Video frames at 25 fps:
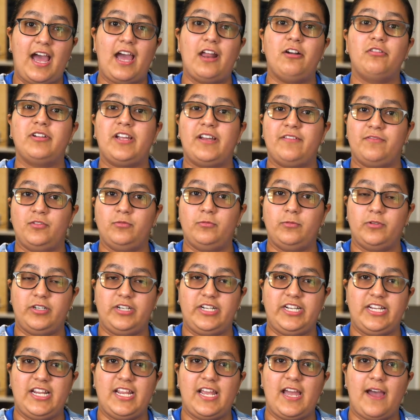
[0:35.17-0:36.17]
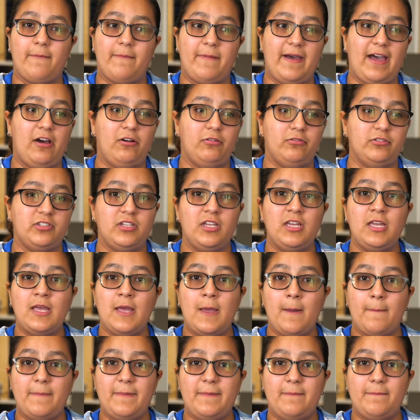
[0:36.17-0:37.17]
I don't have to worry about
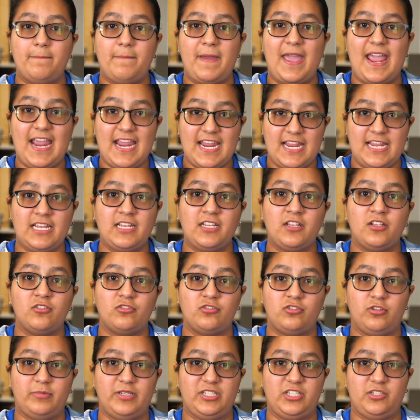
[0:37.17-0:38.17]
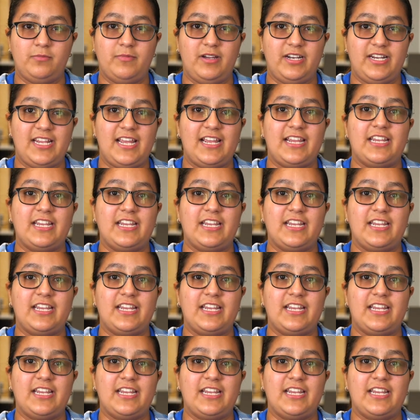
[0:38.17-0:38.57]
paying so much money.